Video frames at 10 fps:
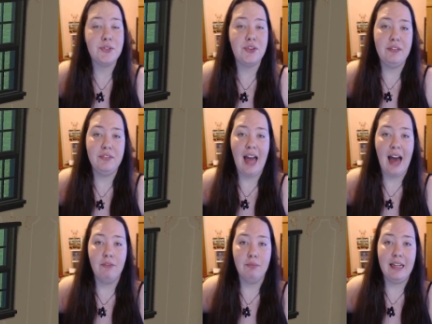So if you
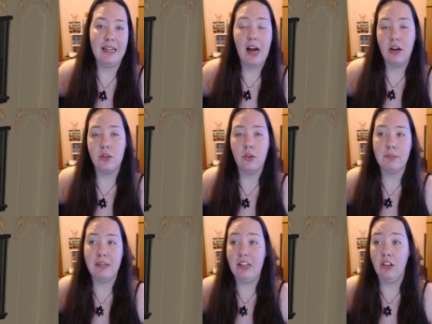have many
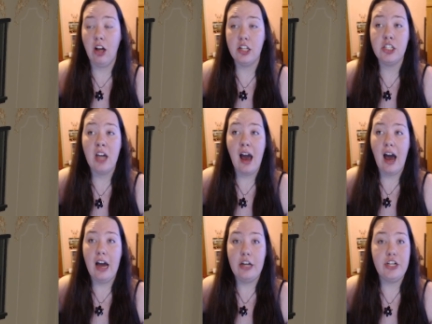households, many lots,
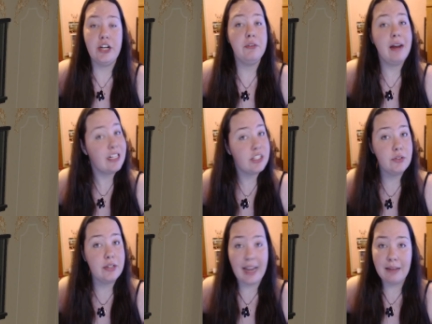
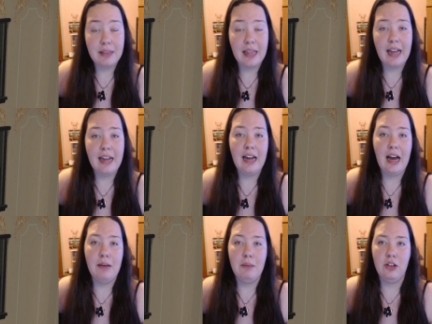generational gameplay,
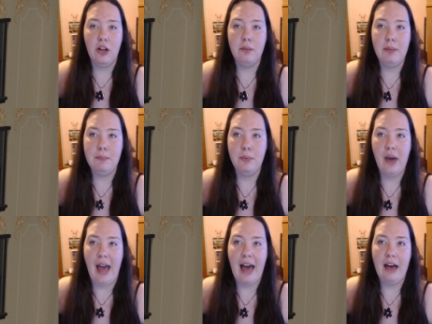a lot of people
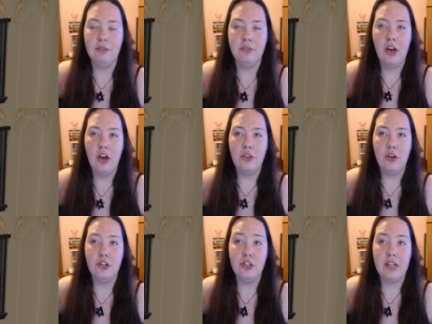have
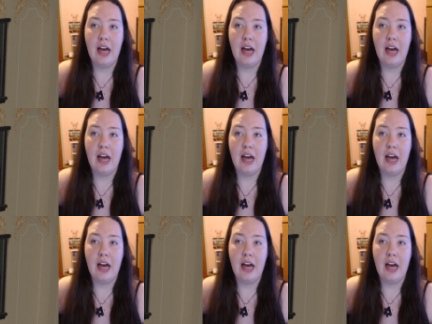those